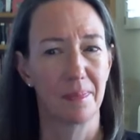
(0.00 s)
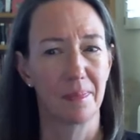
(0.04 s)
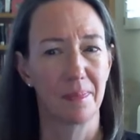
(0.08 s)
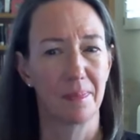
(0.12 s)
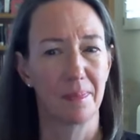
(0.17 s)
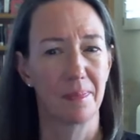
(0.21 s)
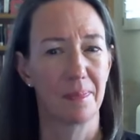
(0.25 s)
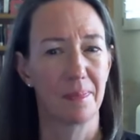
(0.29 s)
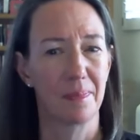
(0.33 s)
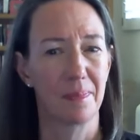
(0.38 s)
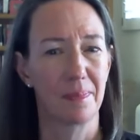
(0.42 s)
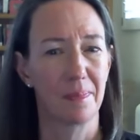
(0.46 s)

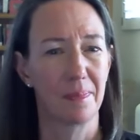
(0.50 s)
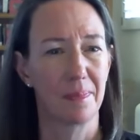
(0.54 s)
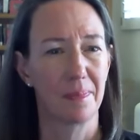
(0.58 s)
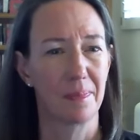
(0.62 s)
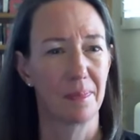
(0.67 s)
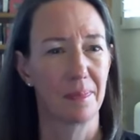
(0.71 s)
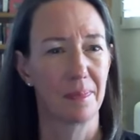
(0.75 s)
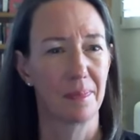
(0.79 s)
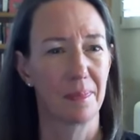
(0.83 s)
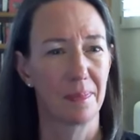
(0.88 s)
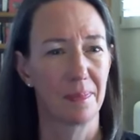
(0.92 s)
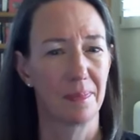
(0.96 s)

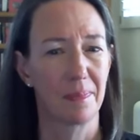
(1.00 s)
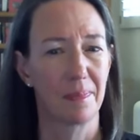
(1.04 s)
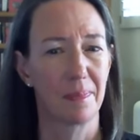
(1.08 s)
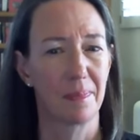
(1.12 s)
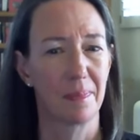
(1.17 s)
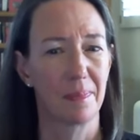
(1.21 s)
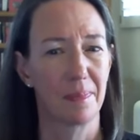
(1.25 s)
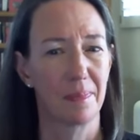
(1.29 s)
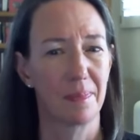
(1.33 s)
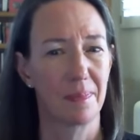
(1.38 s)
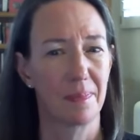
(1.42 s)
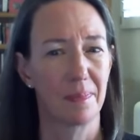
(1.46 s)

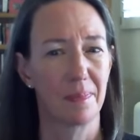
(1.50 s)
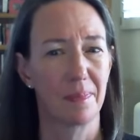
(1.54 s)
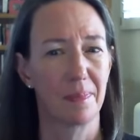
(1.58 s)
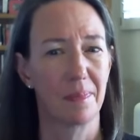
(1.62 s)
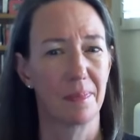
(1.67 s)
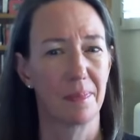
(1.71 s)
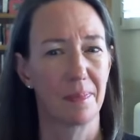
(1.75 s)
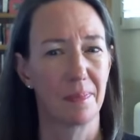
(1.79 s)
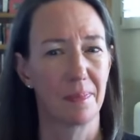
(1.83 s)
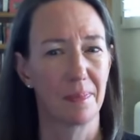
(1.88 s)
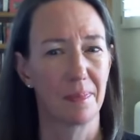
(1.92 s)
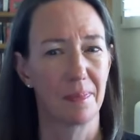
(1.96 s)

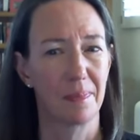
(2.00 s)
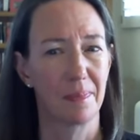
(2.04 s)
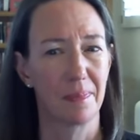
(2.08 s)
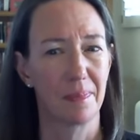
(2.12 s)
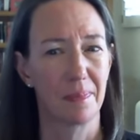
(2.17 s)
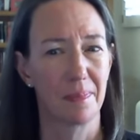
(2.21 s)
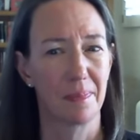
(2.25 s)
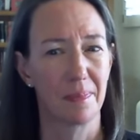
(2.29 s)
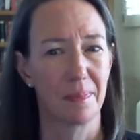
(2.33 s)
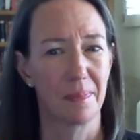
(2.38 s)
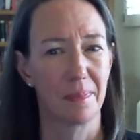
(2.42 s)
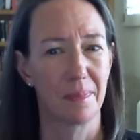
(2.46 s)

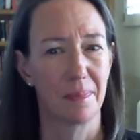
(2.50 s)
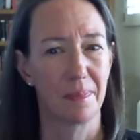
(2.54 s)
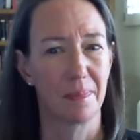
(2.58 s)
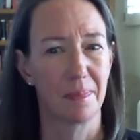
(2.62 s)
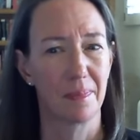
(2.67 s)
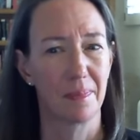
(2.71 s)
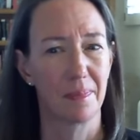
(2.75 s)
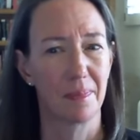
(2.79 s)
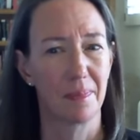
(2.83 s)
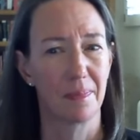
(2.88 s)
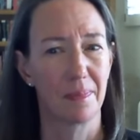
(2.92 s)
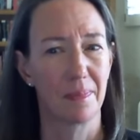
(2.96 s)

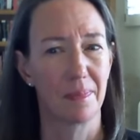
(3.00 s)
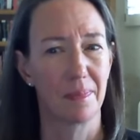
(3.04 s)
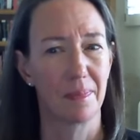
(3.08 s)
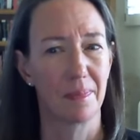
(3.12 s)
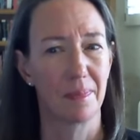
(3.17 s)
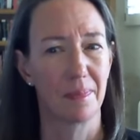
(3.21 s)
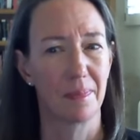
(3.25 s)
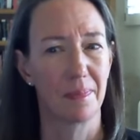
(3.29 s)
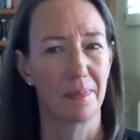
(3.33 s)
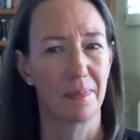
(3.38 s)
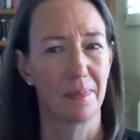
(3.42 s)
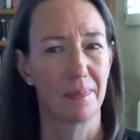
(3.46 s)

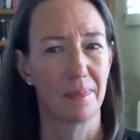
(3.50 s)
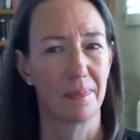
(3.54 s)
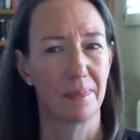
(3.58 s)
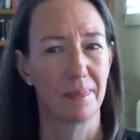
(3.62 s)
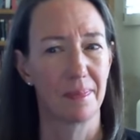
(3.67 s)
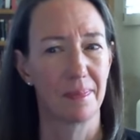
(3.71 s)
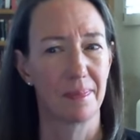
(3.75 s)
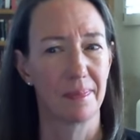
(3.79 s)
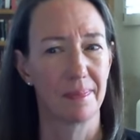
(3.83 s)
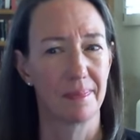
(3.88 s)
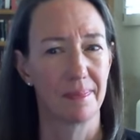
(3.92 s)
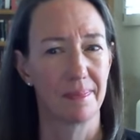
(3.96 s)

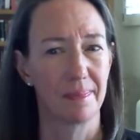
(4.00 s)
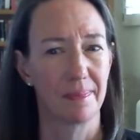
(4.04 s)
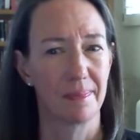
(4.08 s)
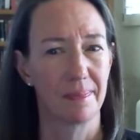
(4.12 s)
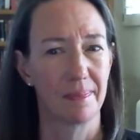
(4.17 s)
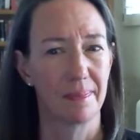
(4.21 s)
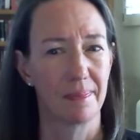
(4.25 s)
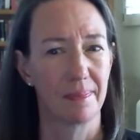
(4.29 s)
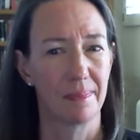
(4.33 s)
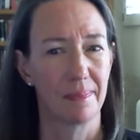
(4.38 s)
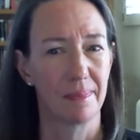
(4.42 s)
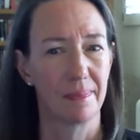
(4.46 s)

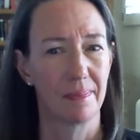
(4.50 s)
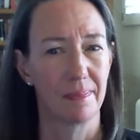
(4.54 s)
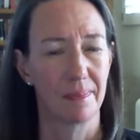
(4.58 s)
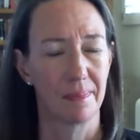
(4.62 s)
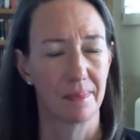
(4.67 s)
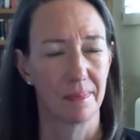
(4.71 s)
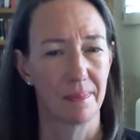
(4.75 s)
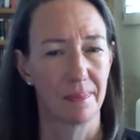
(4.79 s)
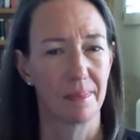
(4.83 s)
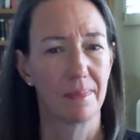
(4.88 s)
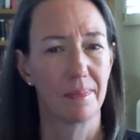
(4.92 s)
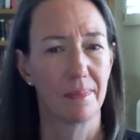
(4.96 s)

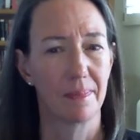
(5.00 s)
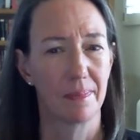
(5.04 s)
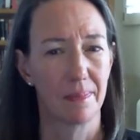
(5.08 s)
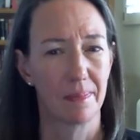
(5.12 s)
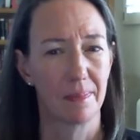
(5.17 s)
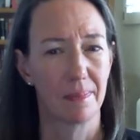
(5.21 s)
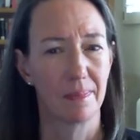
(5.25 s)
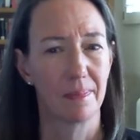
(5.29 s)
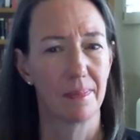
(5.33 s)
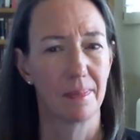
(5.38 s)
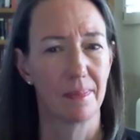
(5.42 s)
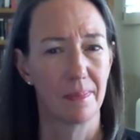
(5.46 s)

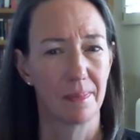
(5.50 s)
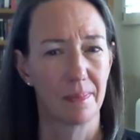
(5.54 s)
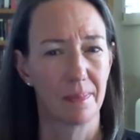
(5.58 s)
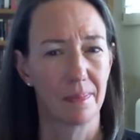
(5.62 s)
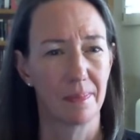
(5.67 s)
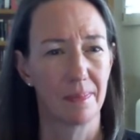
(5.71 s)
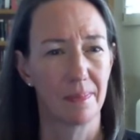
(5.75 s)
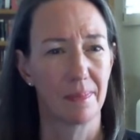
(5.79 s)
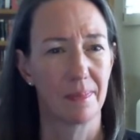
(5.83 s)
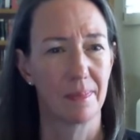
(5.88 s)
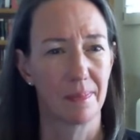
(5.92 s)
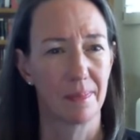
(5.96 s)

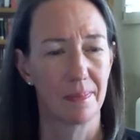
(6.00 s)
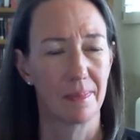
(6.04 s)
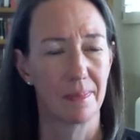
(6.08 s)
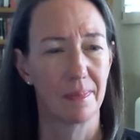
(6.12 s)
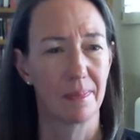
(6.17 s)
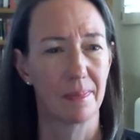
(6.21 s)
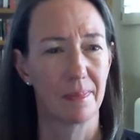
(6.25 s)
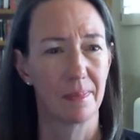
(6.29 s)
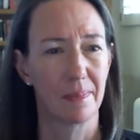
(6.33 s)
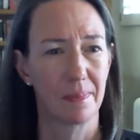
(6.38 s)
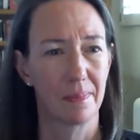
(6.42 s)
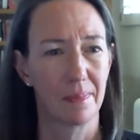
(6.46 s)

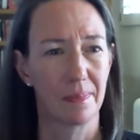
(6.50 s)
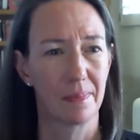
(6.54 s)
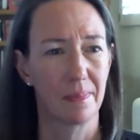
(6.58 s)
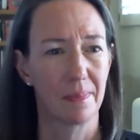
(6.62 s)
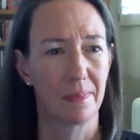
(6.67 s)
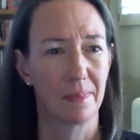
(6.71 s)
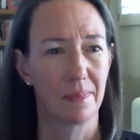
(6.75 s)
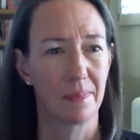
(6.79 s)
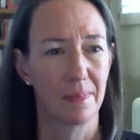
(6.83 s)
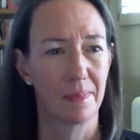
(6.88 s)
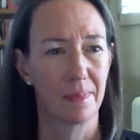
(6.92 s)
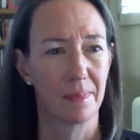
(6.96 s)

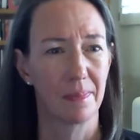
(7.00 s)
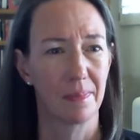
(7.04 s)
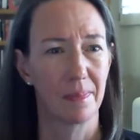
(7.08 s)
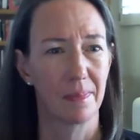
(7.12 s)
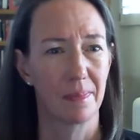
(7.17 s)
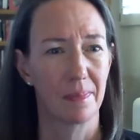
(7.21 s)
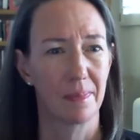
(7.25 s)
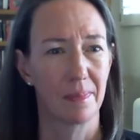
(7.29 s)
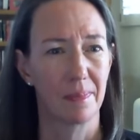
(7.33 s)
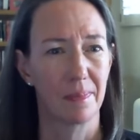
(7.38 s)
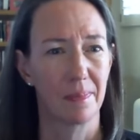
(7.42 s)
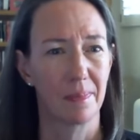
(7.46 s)

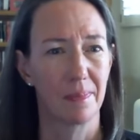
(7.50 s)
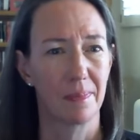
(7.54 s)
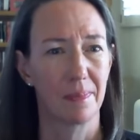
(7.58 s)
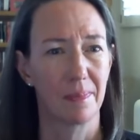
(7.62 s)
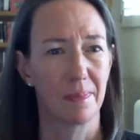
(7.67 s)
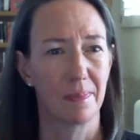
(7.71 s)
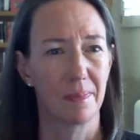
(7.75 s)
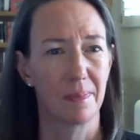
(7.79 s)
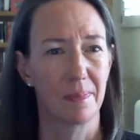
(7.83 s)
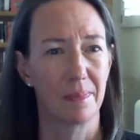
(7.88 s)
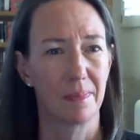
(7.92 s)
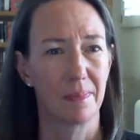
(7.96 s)
No words are spoken by the person on screen.